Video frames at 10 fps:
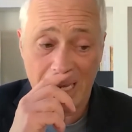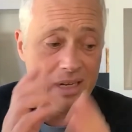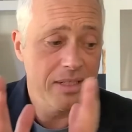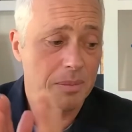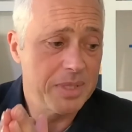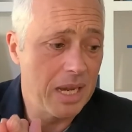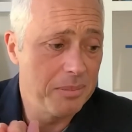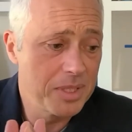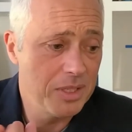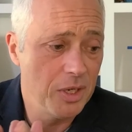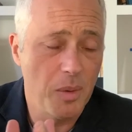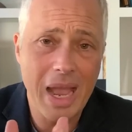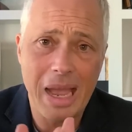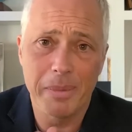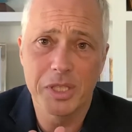And sometimes, you know,
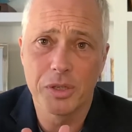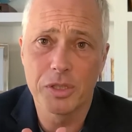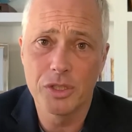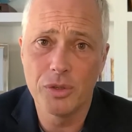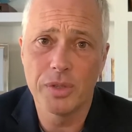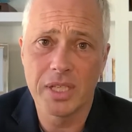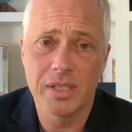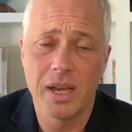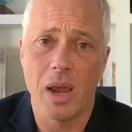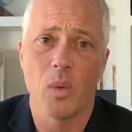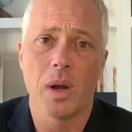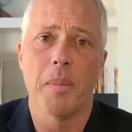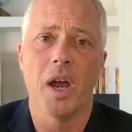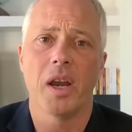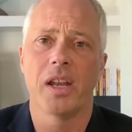amateurs do this in network
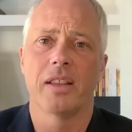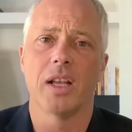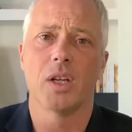marketing.